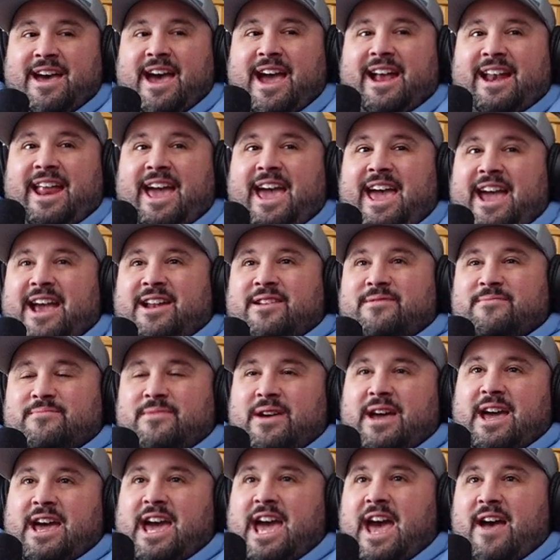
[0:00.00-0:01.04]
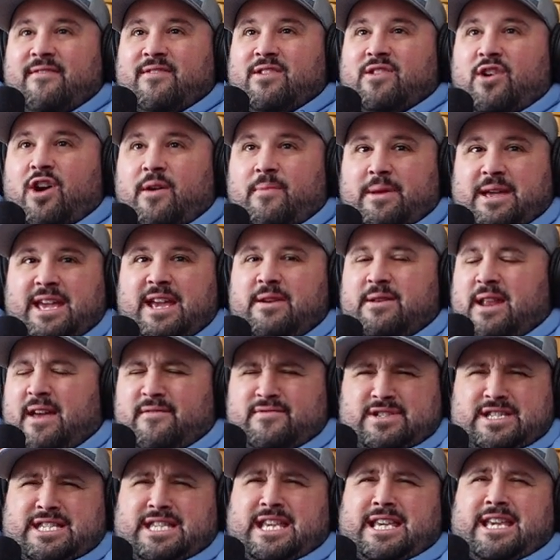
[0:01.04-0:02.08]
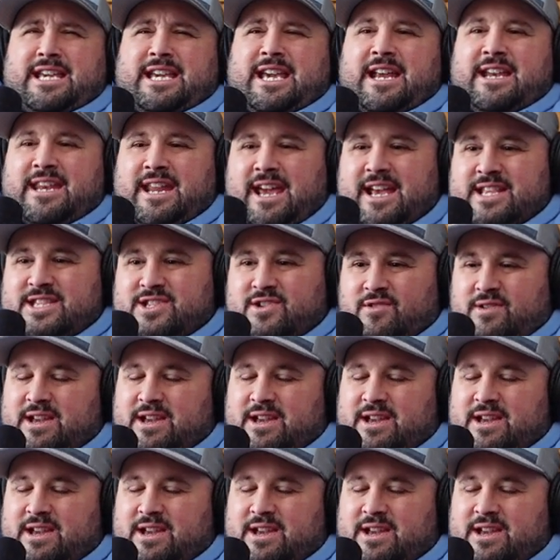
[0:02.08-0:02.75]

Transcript: And Adam has to tell him like he'd have sea cadets,